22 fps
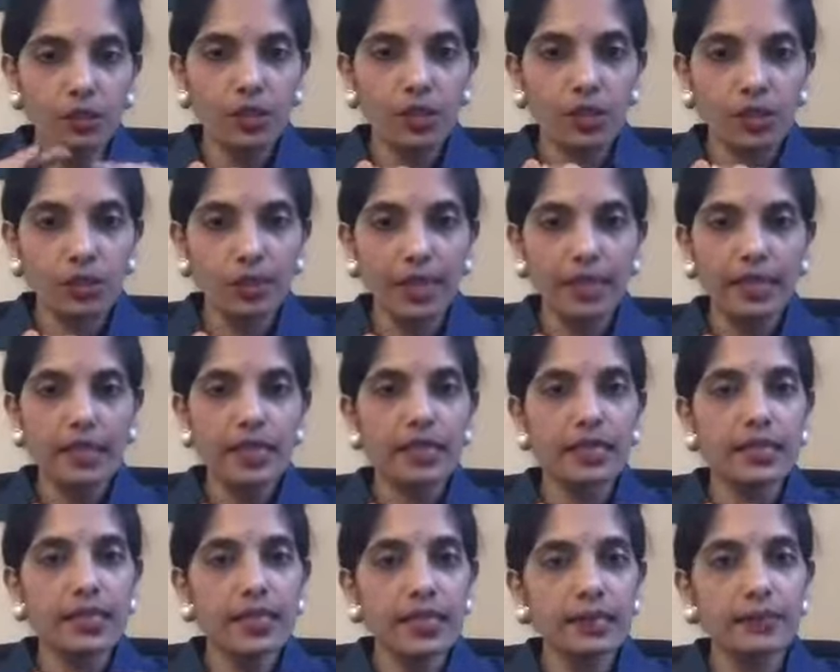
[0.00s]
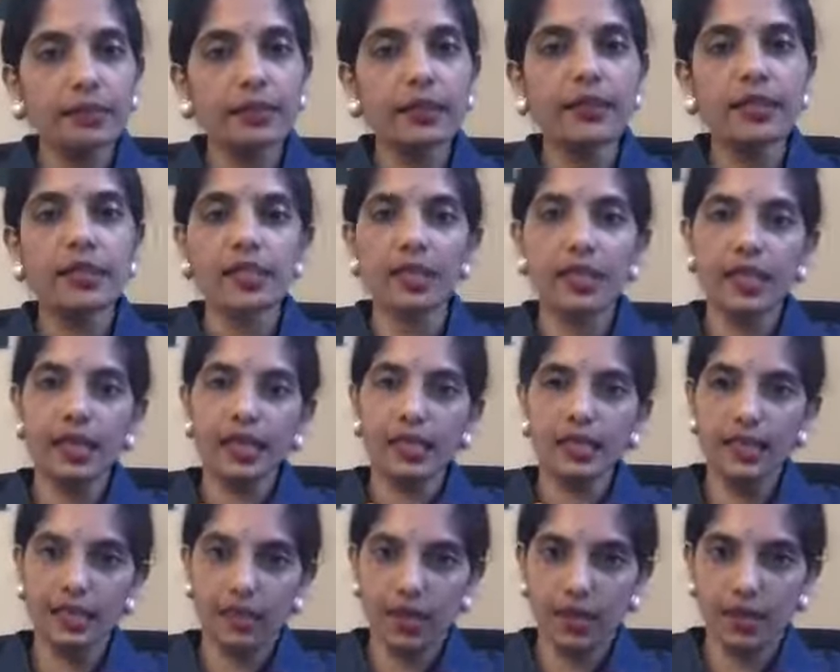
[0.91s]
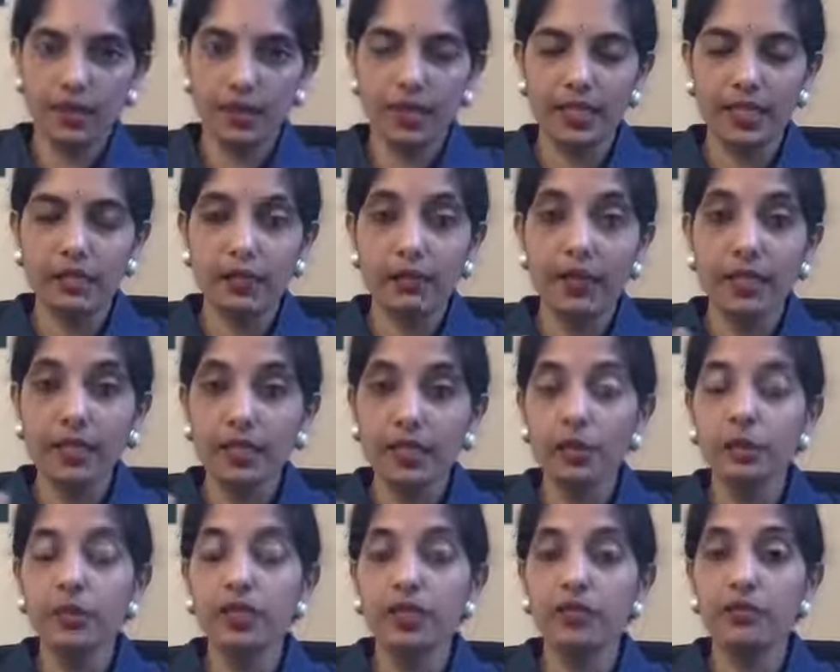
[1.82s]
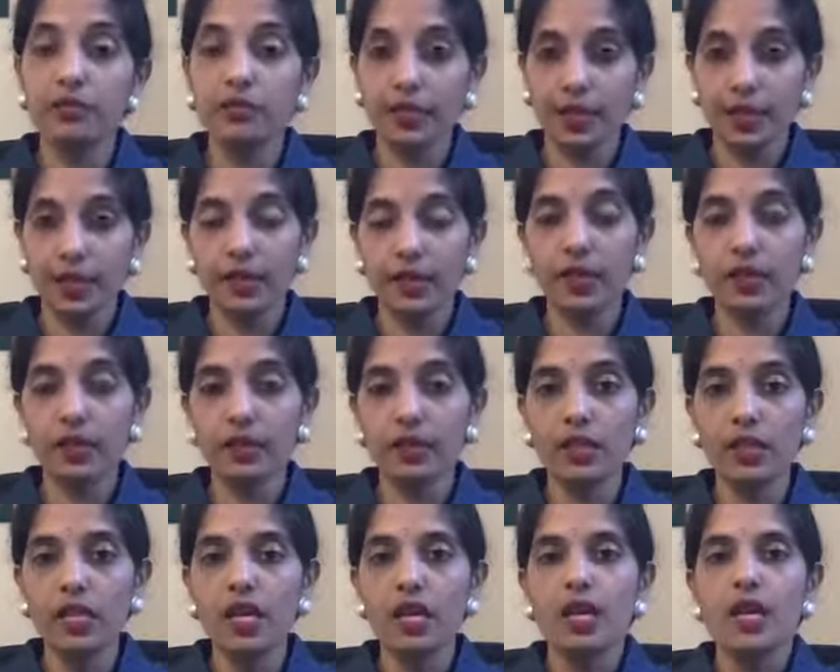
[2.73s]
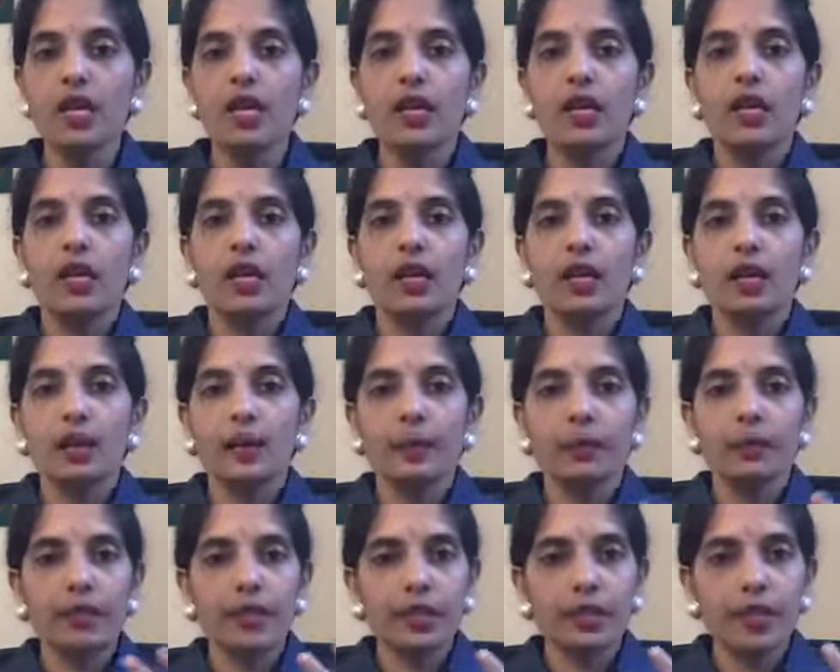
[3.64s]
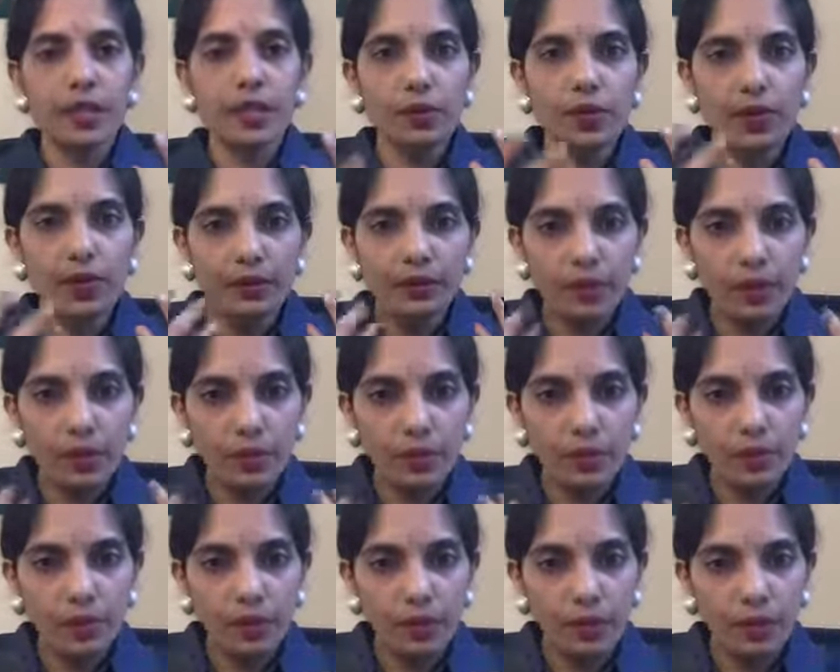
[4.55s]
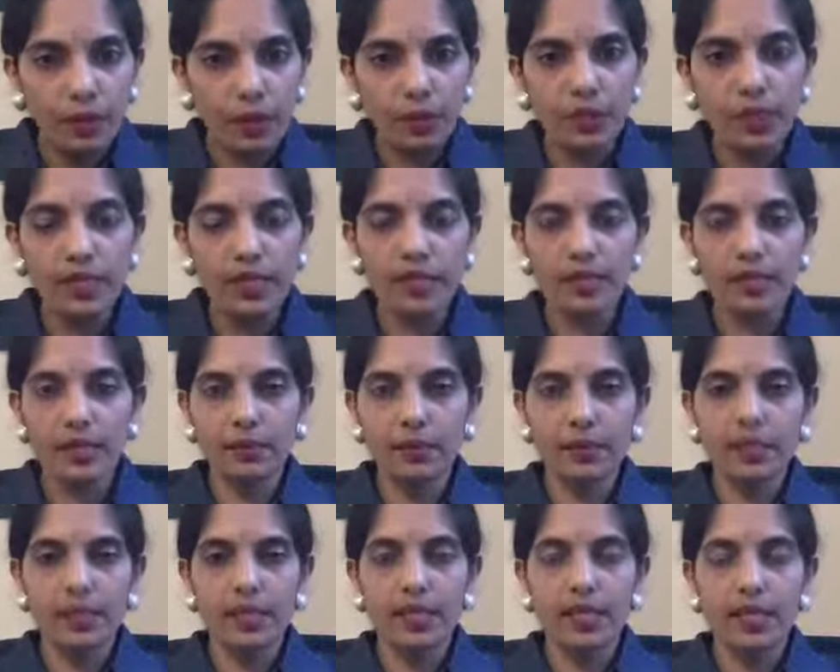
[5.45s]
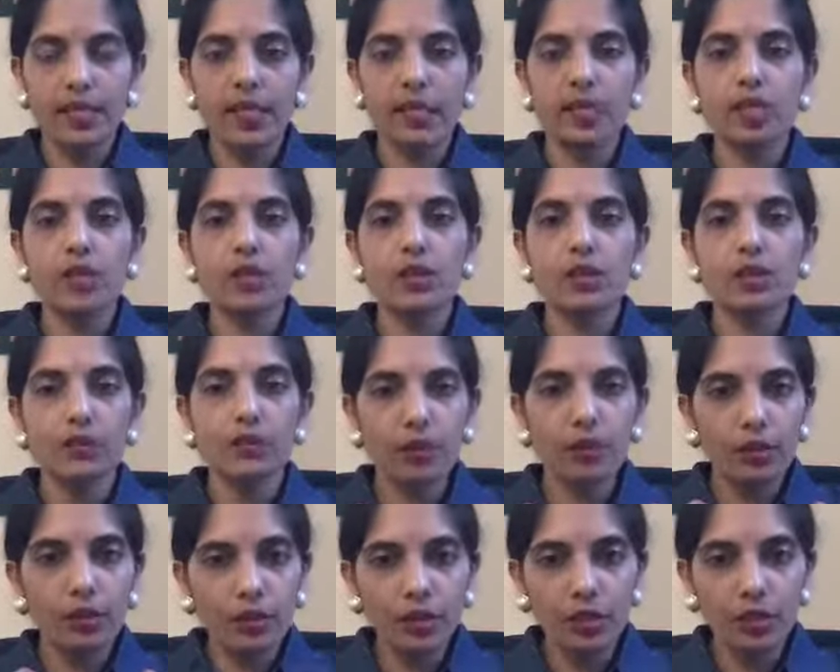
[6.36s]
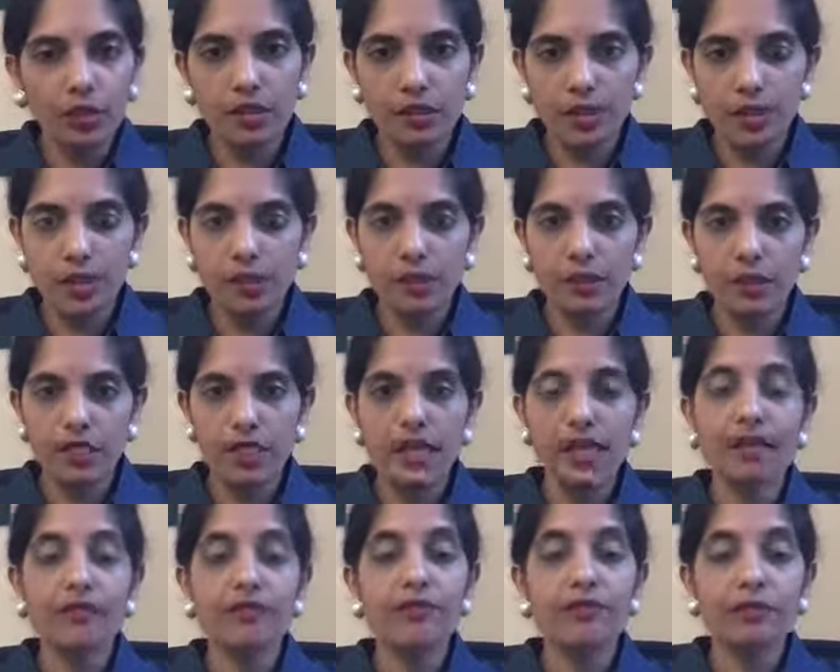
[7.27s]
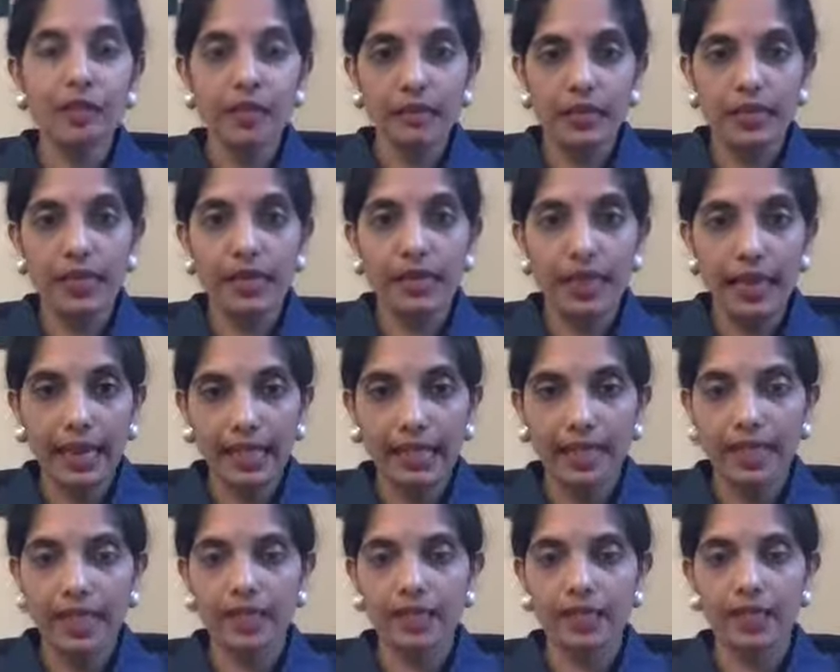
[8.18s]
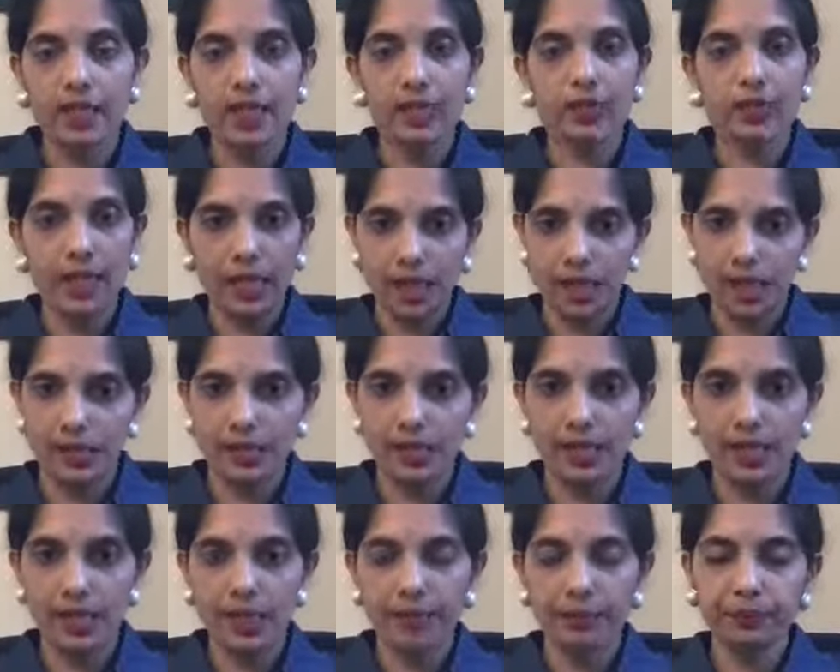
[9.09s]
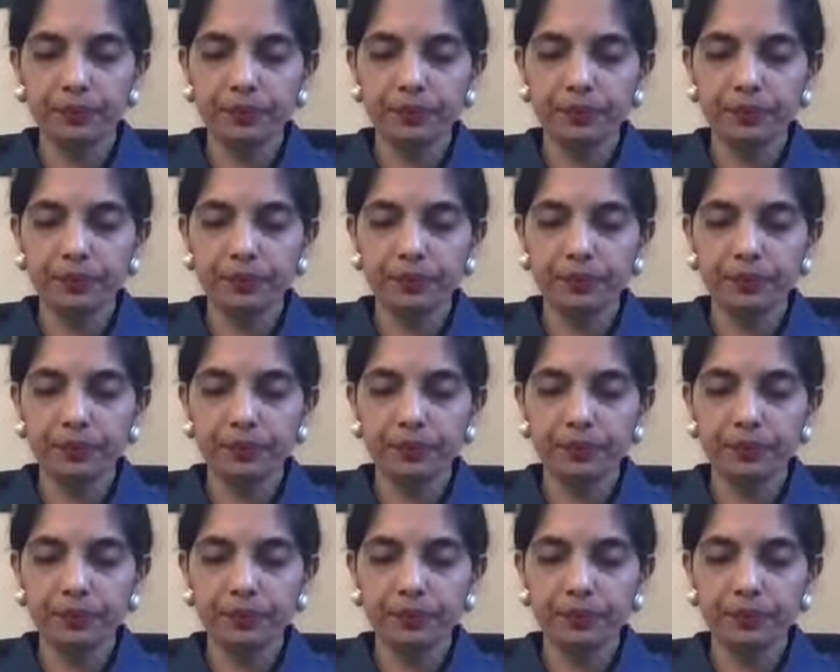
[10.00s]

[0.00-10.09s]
so that the stability is increased. Meat soups are very good to give you good stability, to give you good nourishment, and very light to digest.